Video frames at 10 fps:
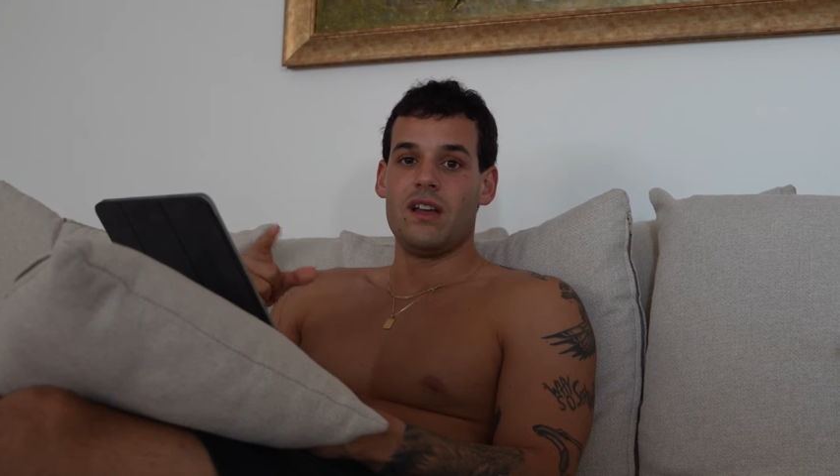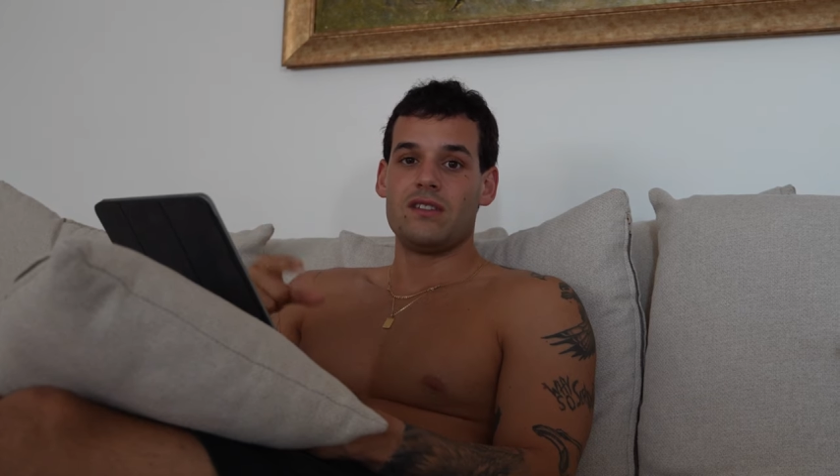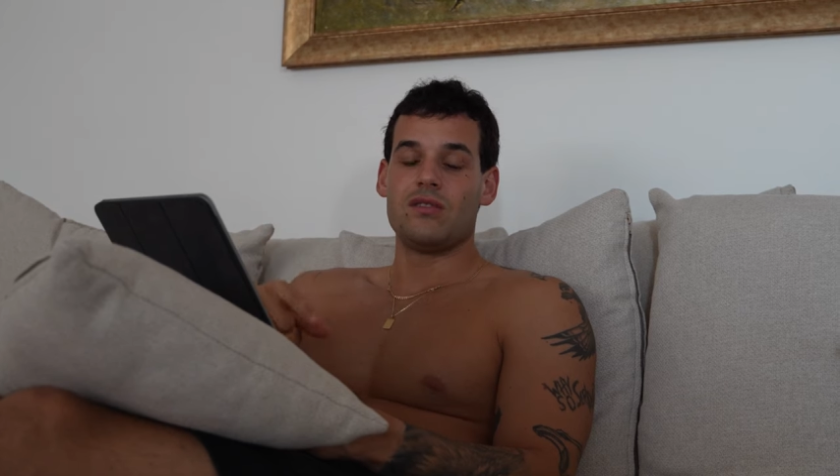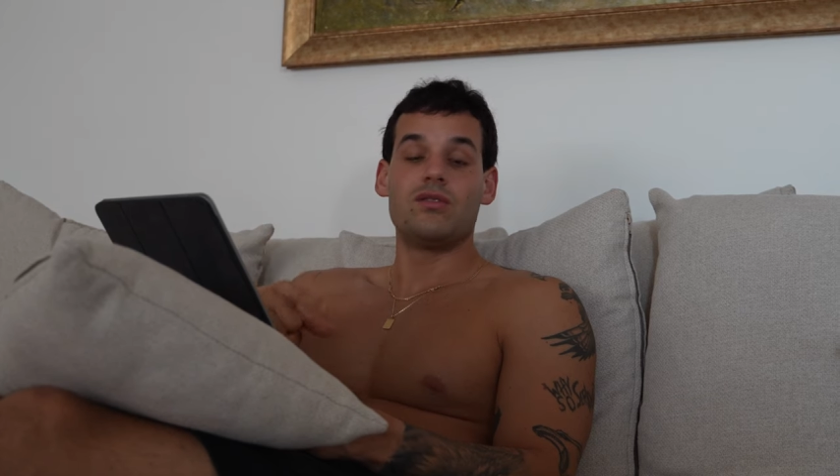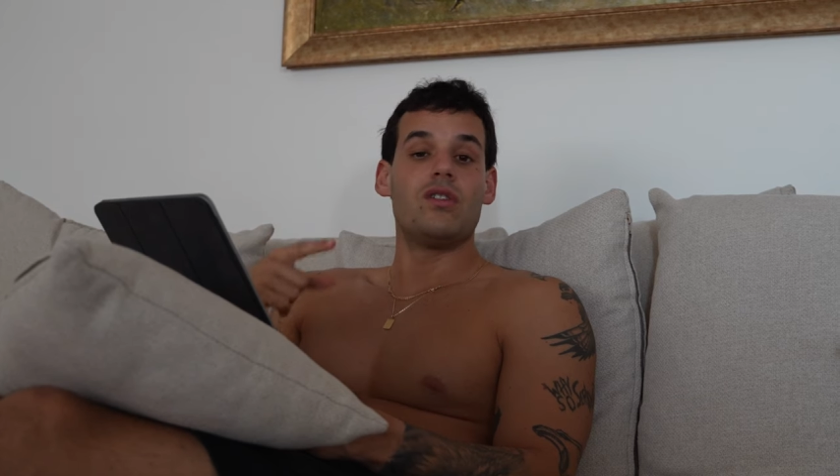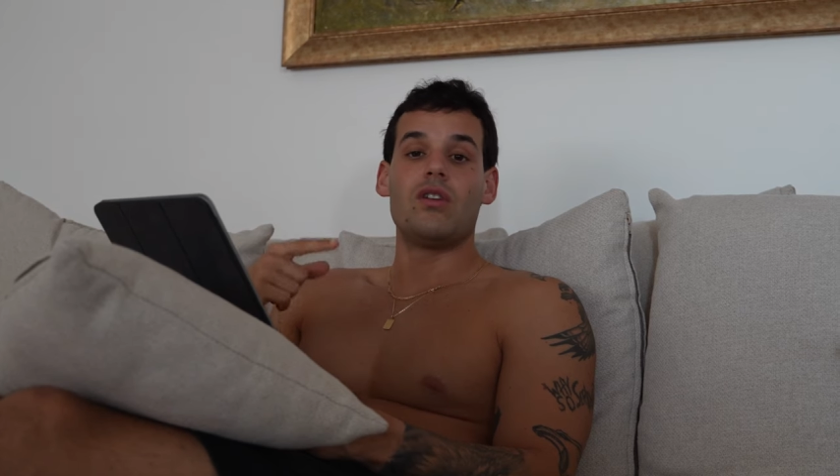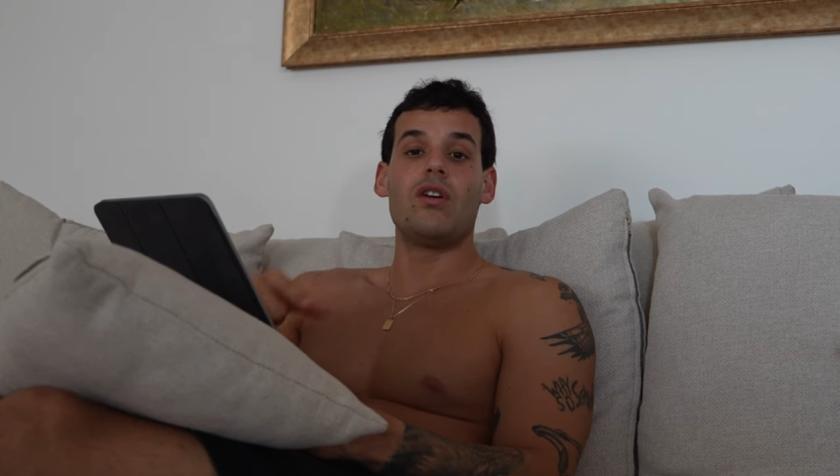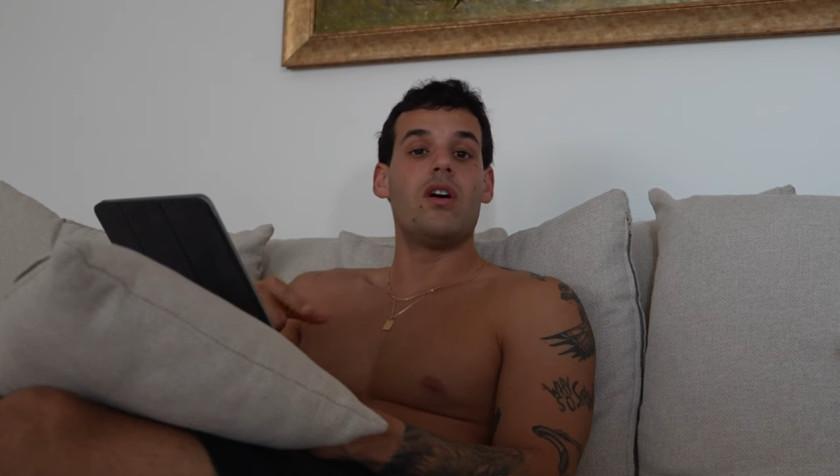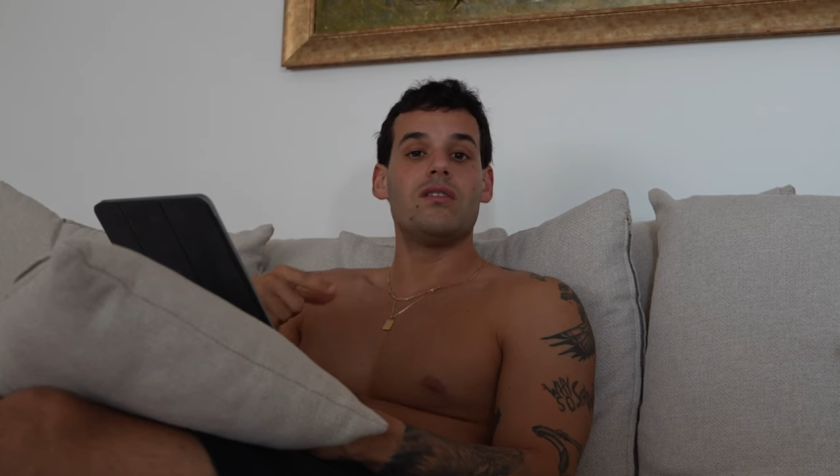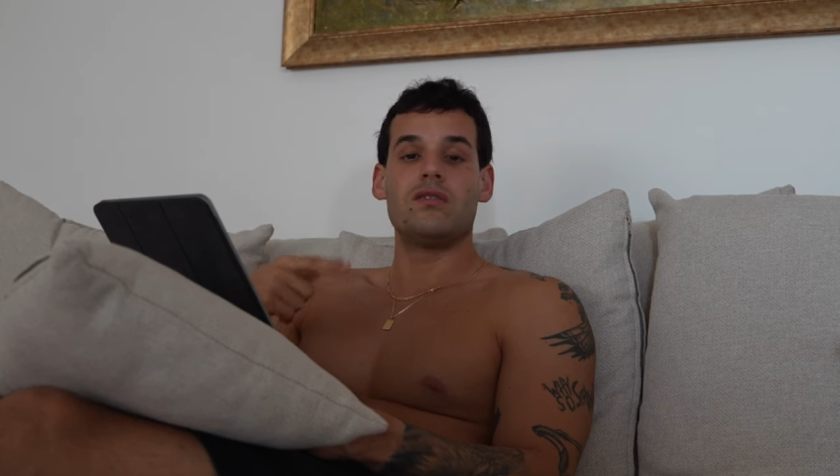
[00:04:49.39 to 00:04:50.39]
So do
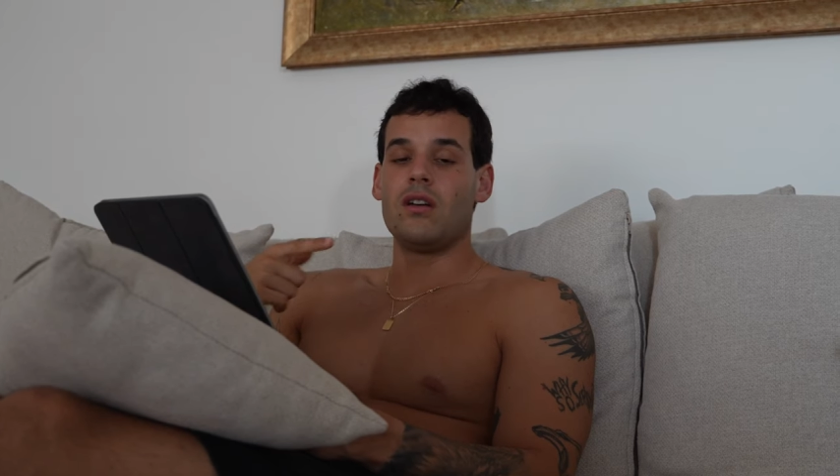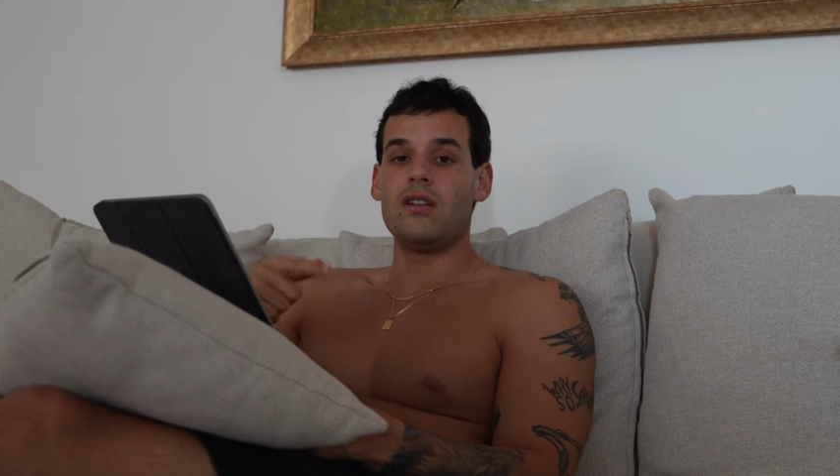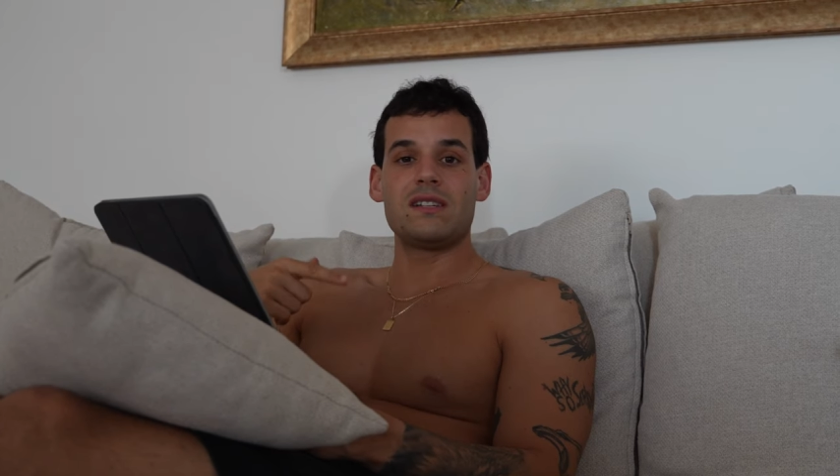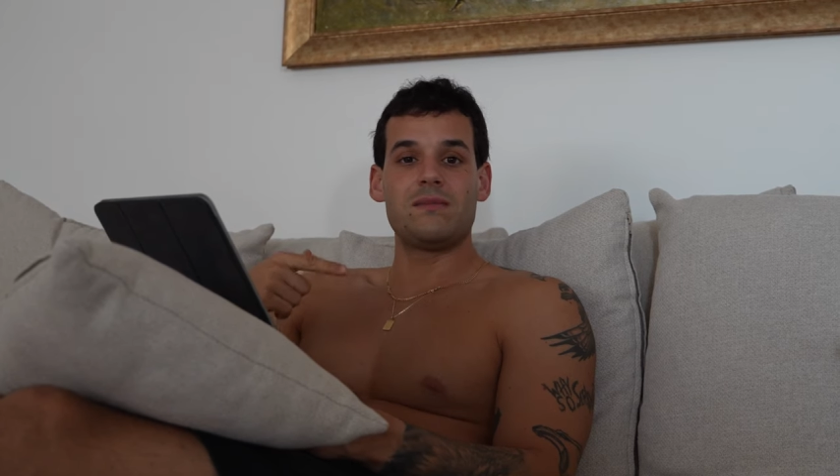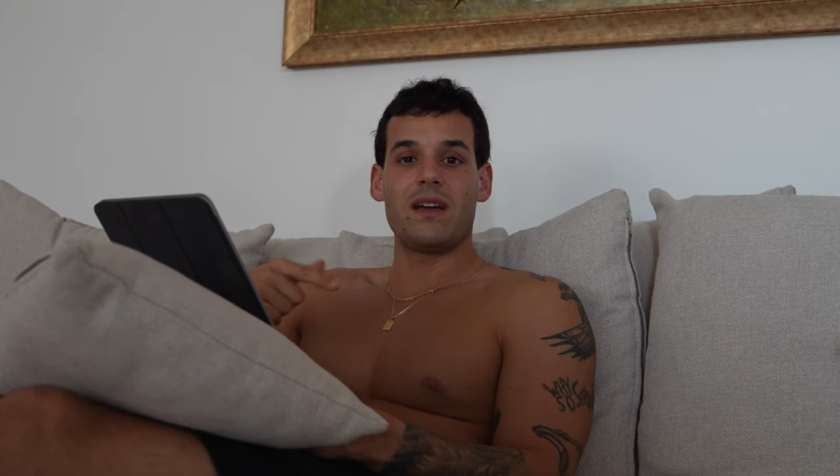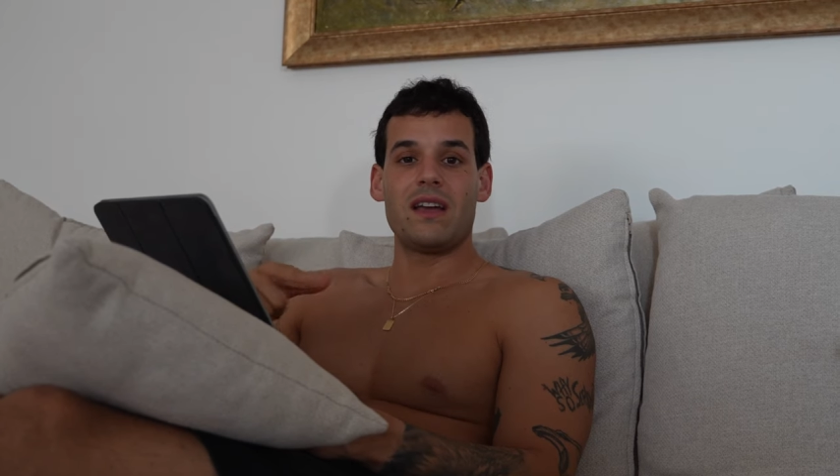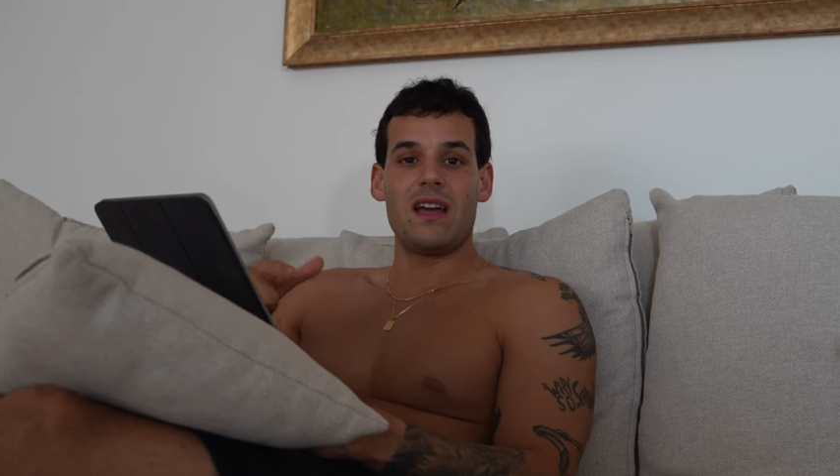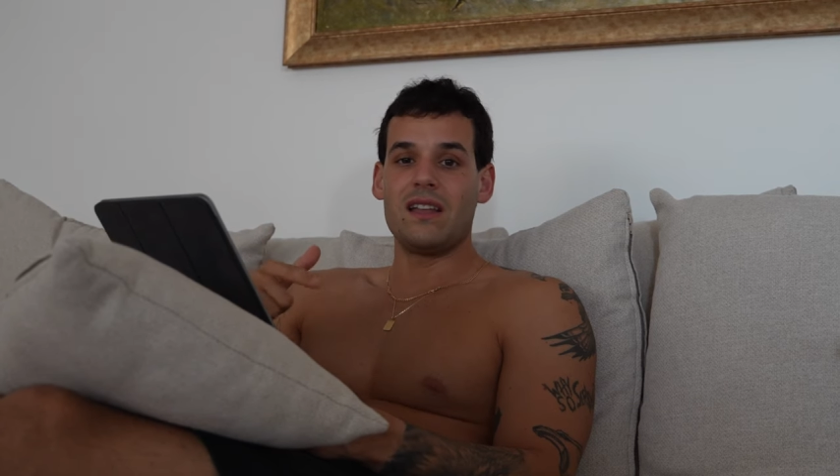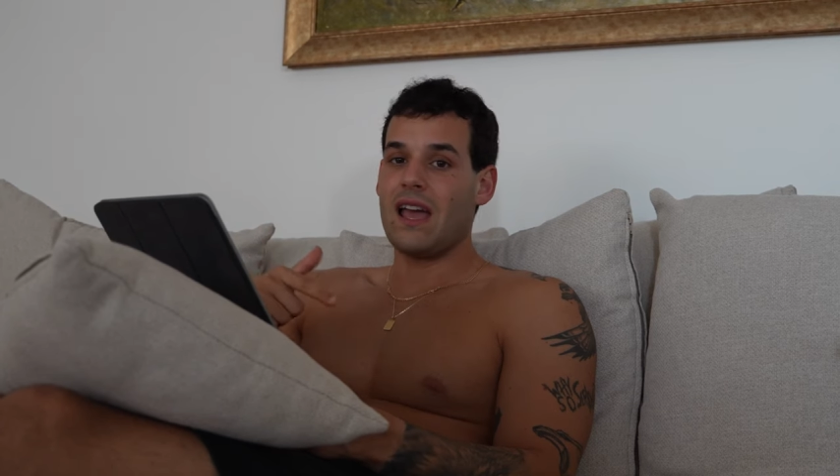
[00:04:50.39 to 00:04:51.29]
not do not expect